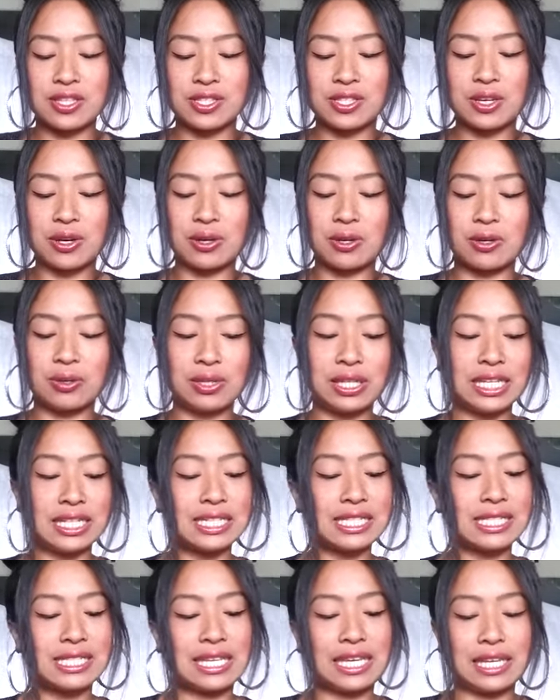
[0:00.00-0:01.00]
So
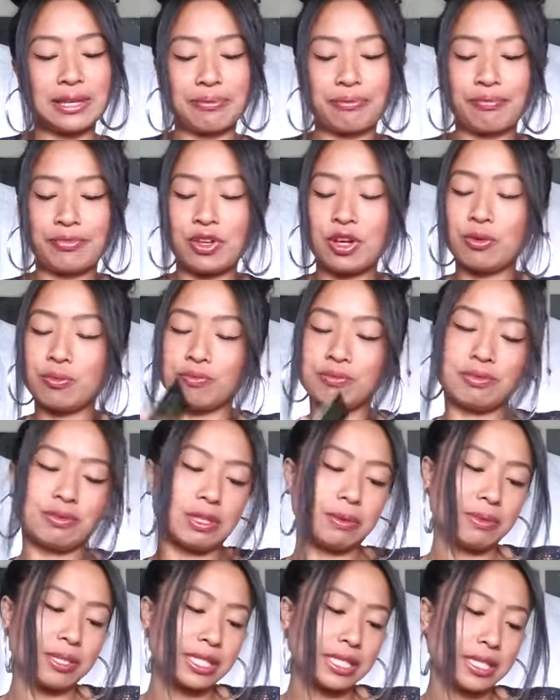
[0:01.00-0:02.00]
let's see. Oh,
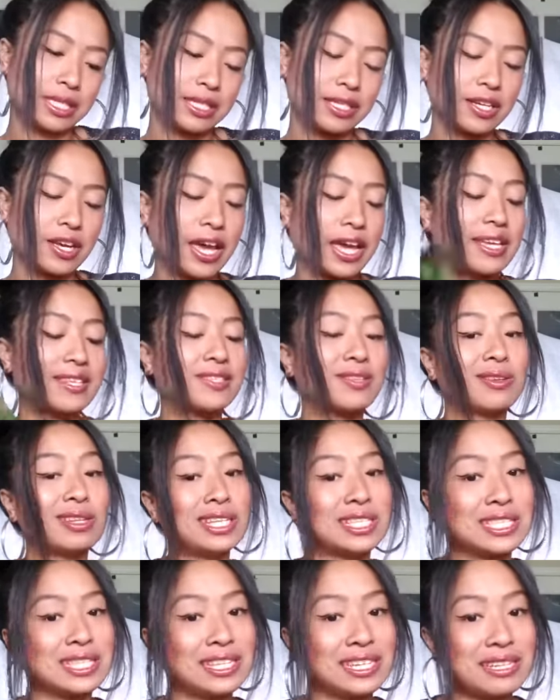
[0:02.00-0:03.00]
let me see. Okay, so
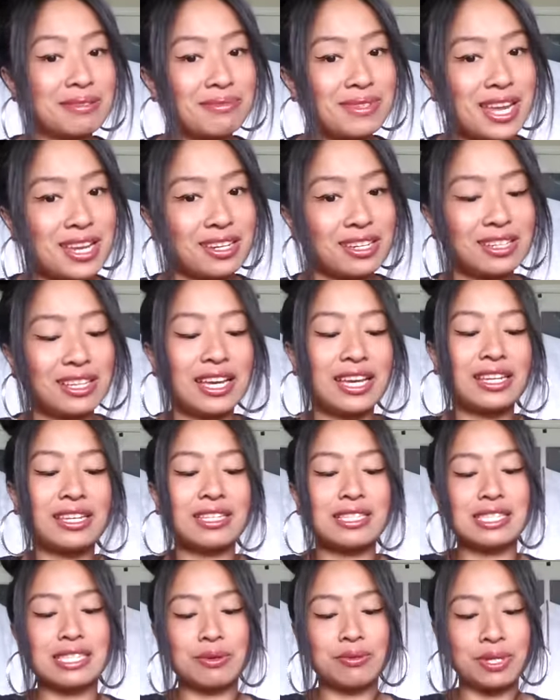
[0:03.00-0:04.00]
let's look up dandelion.
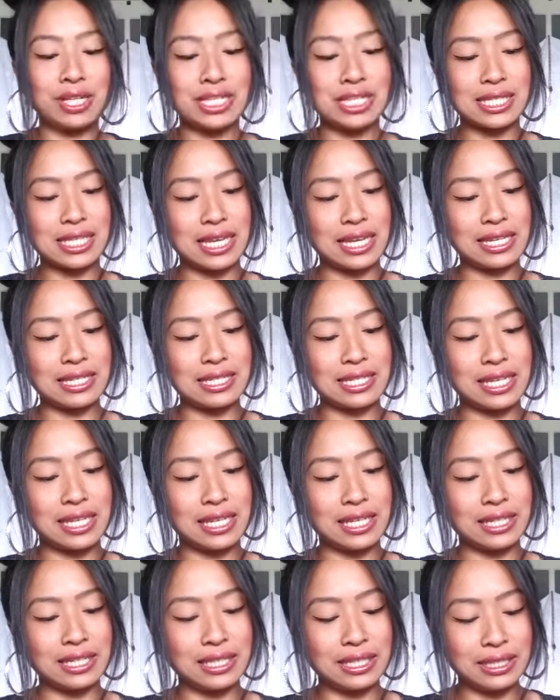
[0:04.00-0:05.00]
Let's see what it says
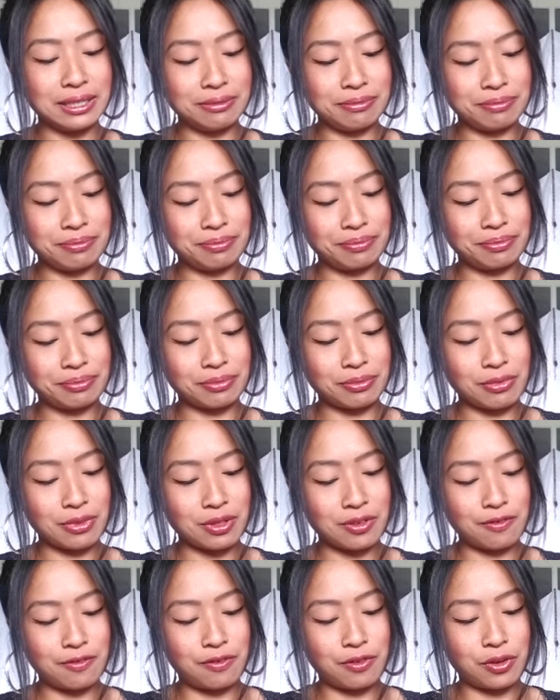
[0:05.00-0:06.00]
here
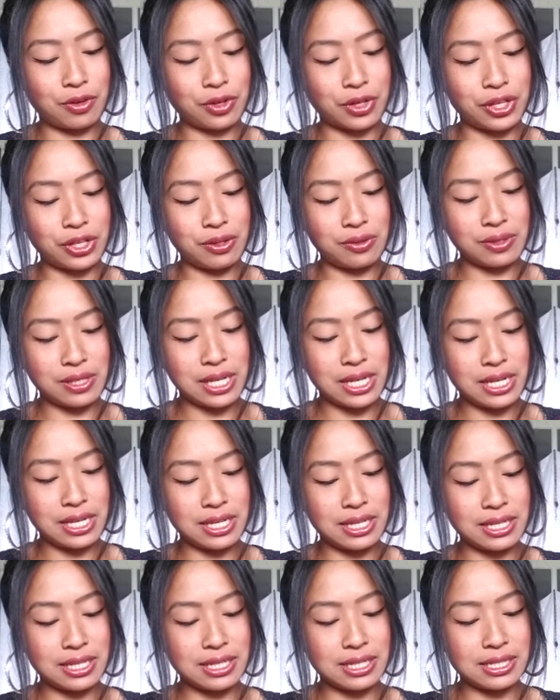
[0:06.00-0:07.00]
for you
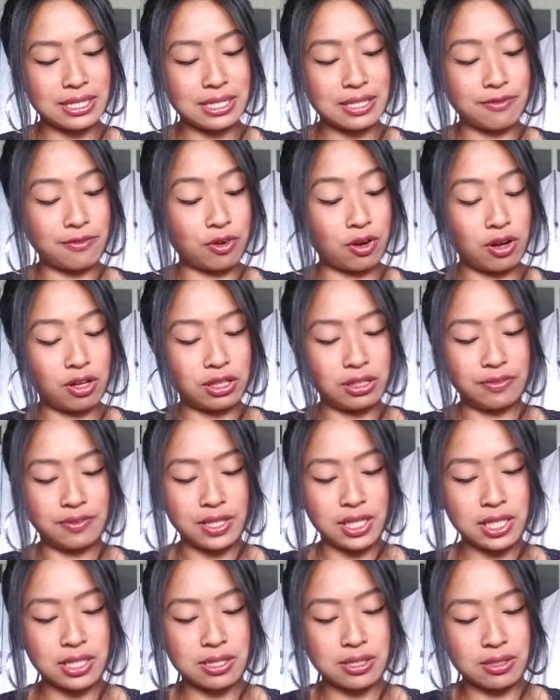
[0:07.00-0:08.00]
guys, for all of
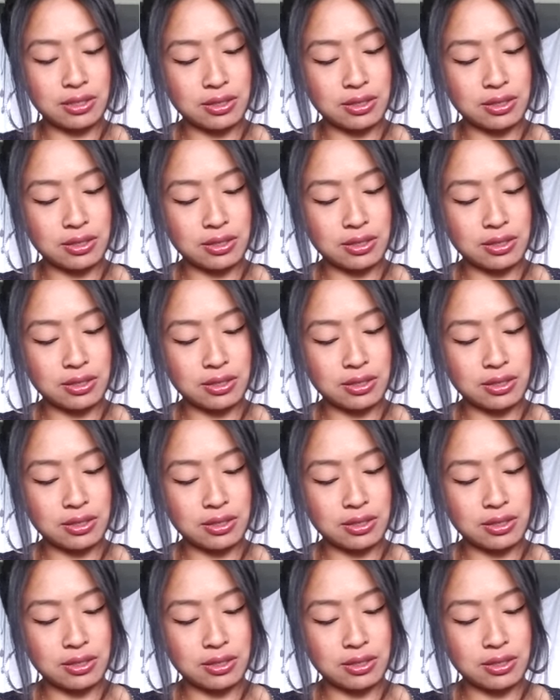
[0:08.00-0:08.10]
us.